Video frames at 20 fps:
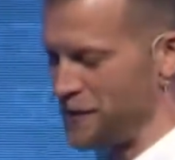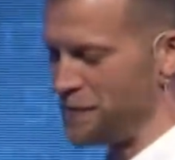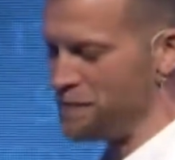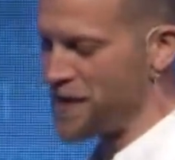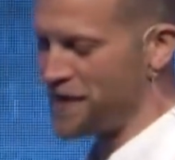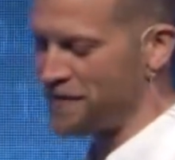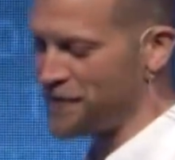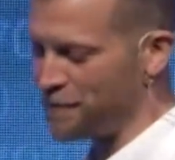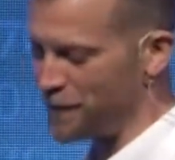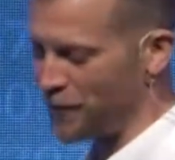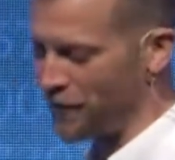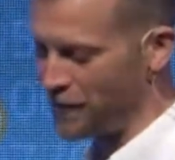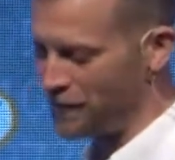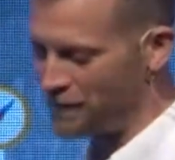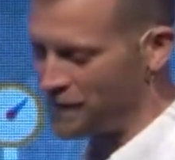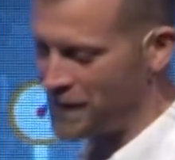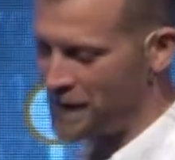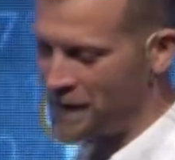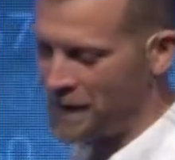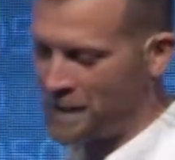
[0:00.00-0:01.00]
a meth bot
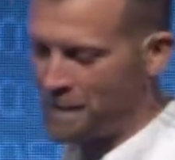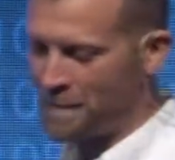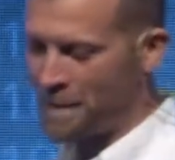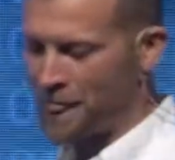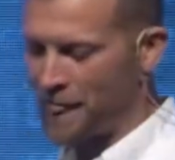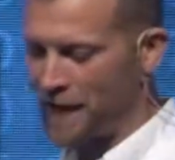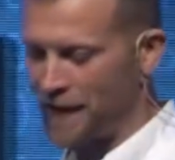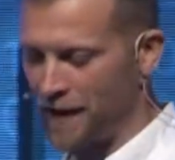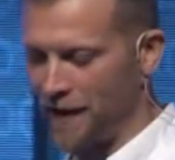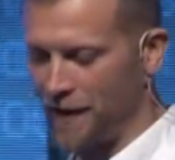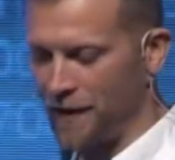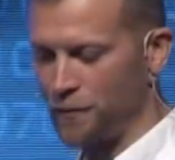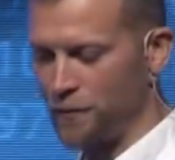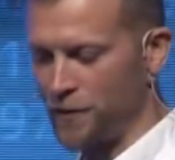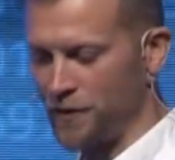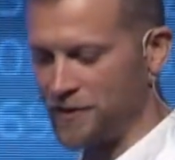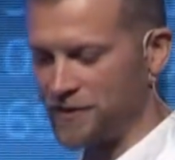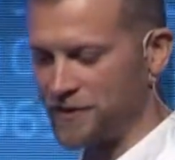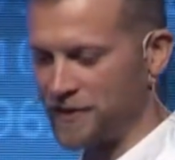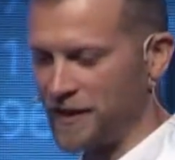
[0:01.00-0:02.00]

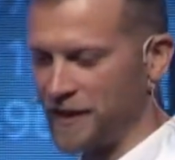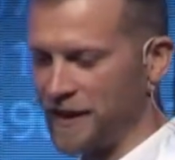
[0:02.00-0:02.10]
was